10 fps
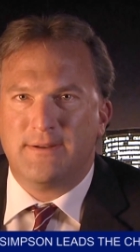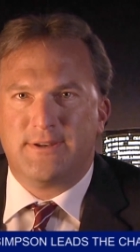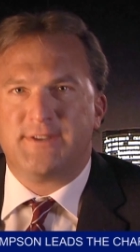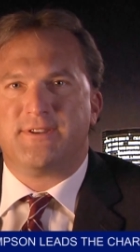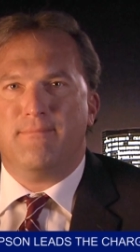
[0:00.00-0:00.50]

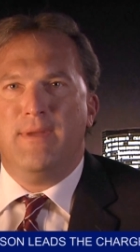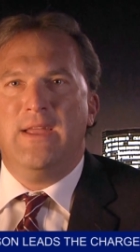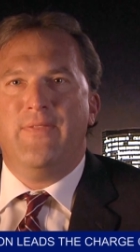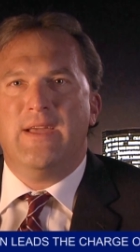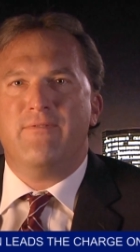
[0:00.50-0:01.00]
doesn't
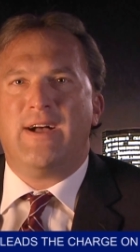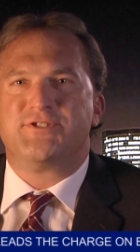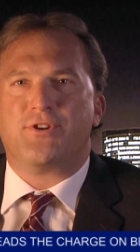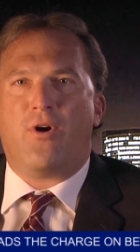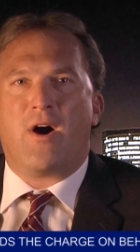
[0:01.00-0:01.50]
mean the
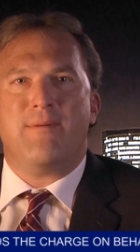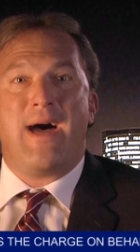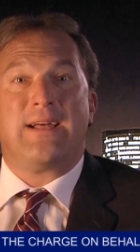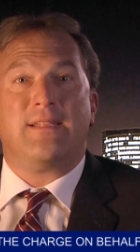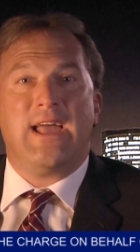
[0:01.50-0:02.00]
investor
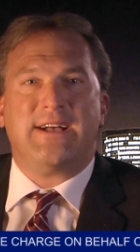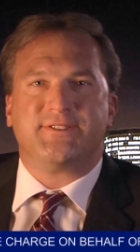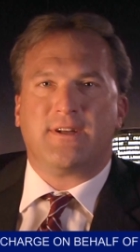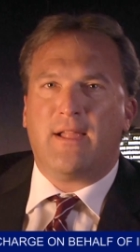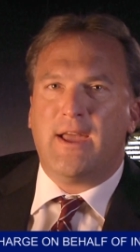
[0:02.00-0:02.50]
automatically has
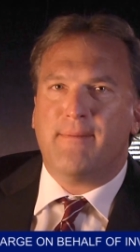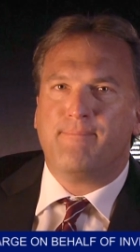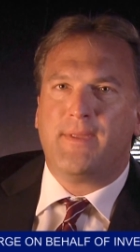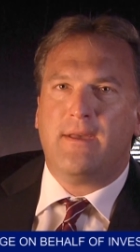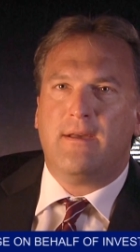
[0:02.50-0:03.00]
a claim.
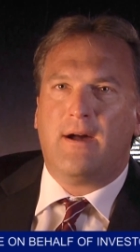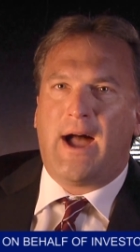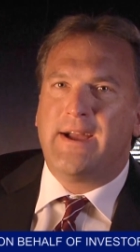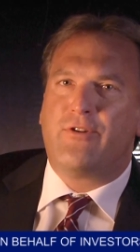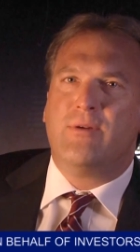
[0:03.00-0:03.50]

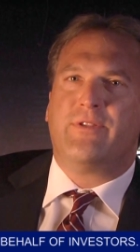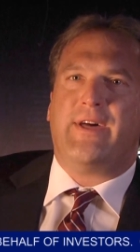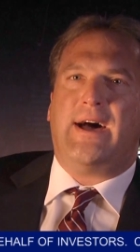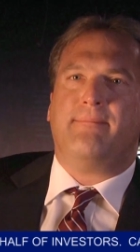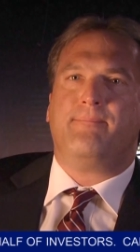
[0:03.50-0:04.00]
I agree with
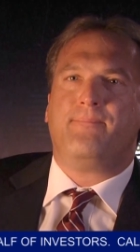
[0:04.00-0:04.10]
that.